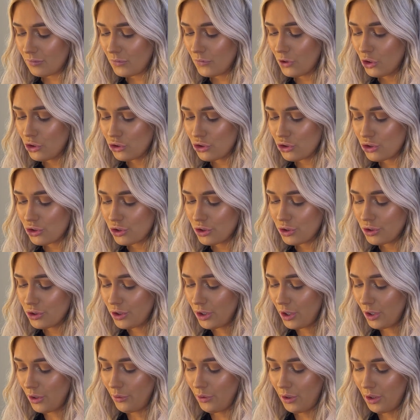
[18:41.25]
You just do
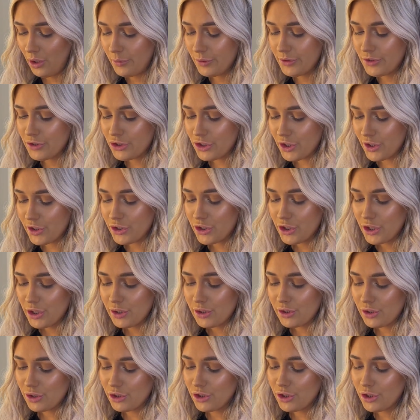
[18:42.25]
you. I wouldn't judge you,
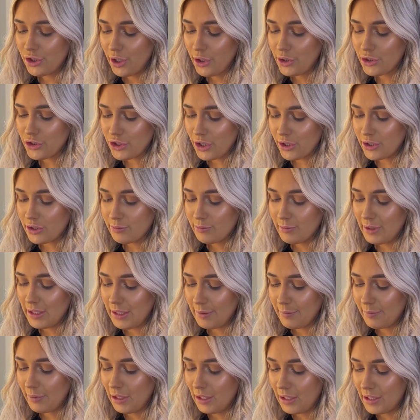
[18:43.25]
so you don't judge
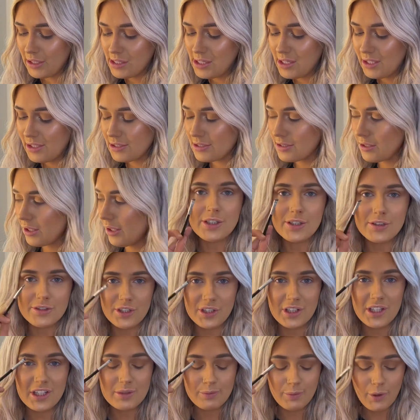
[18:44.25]
me, please. So
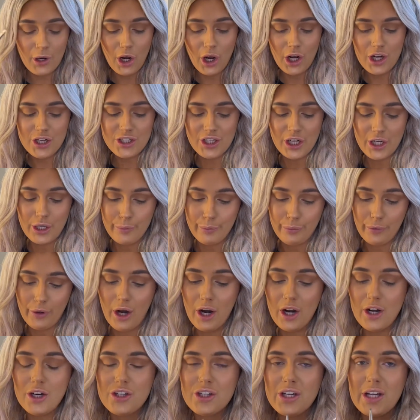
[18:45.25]
this is my eyeshadow
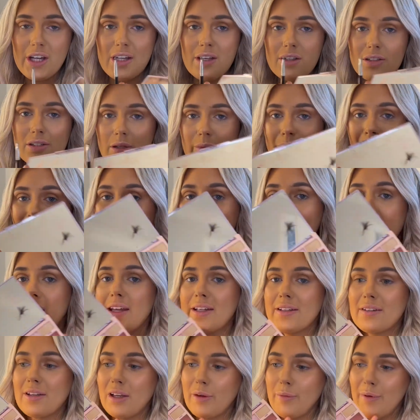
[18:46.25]
brush. Here's the palette.
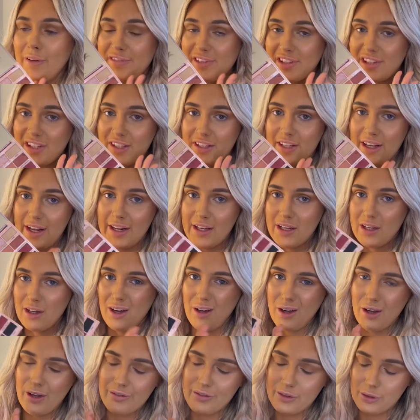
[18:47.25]
It's in a bit of a state.
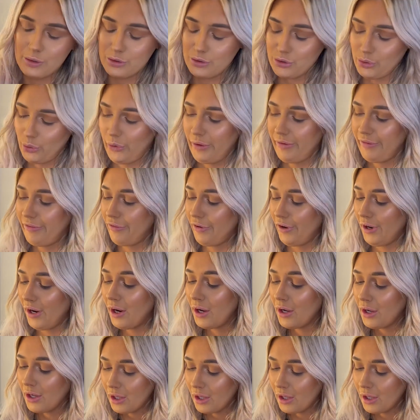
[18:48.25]
Oh, I feel sorry for it.